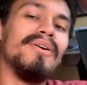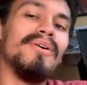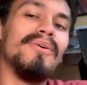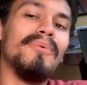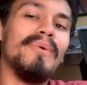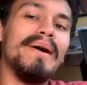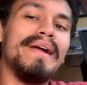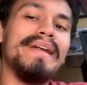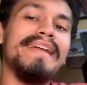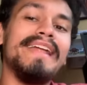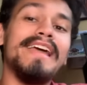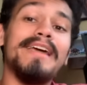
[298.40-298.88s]

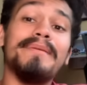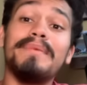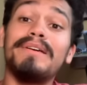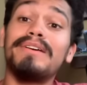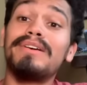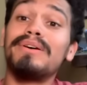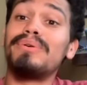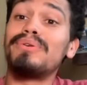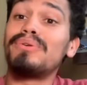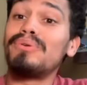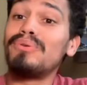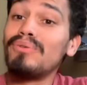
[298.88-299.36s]
when
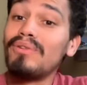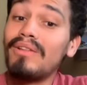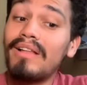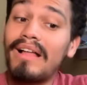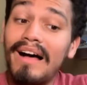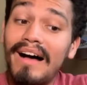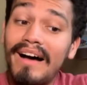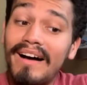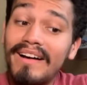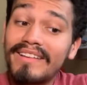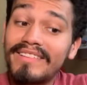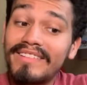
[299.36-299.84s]
Namegoku
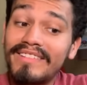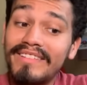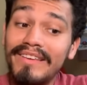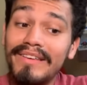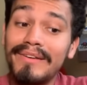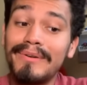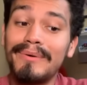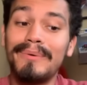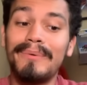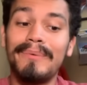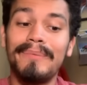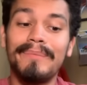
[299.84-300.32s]
locks
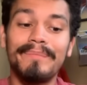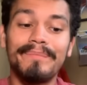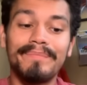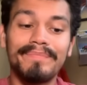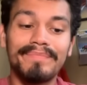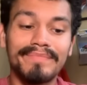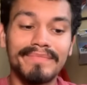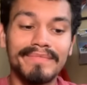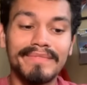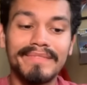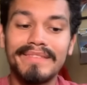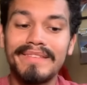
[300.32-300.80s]
you,
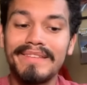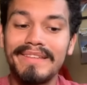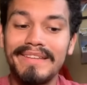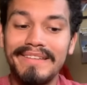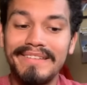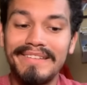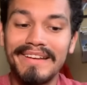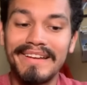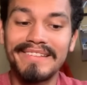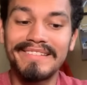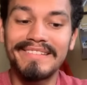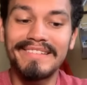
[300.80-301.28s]
he does